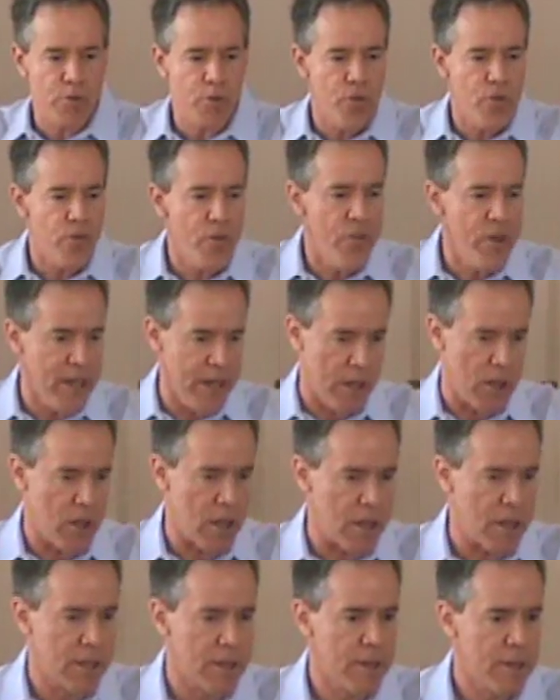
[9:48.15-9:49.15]
can
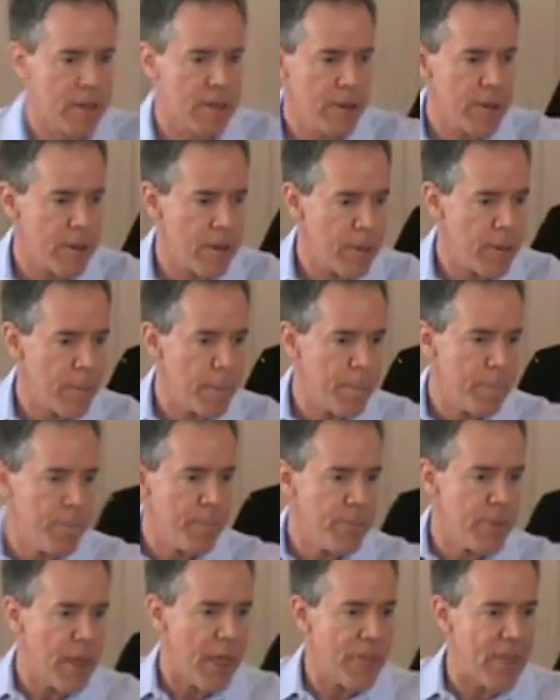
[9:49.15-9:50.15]
fill,
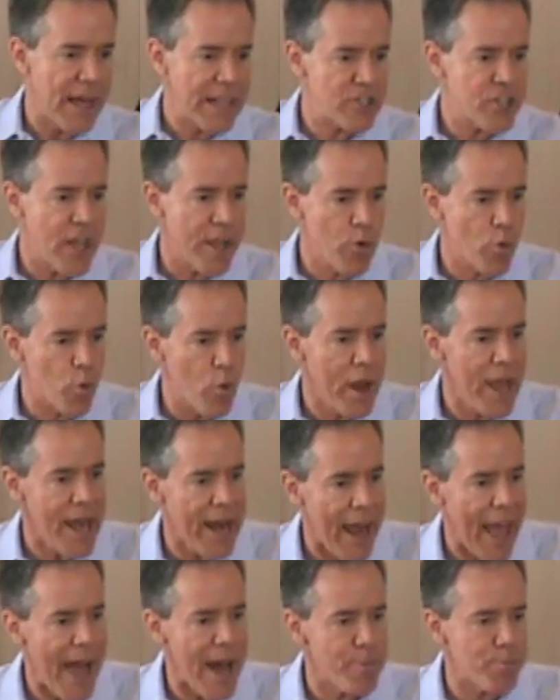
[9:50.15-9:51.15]
that's a
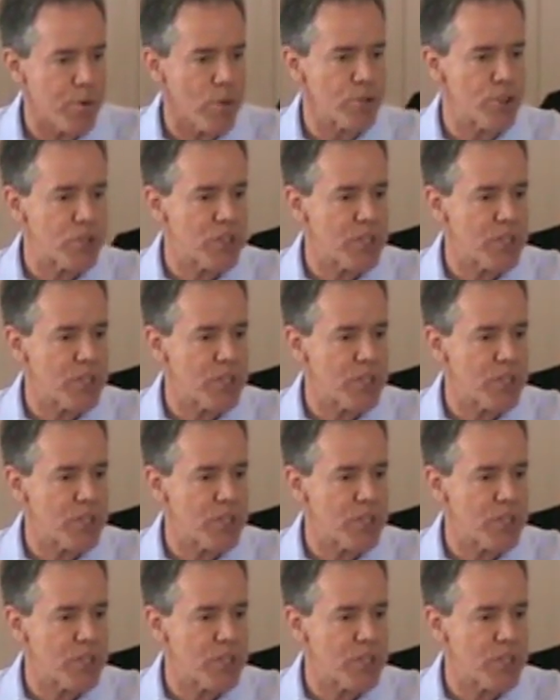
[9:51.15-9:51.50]
red apple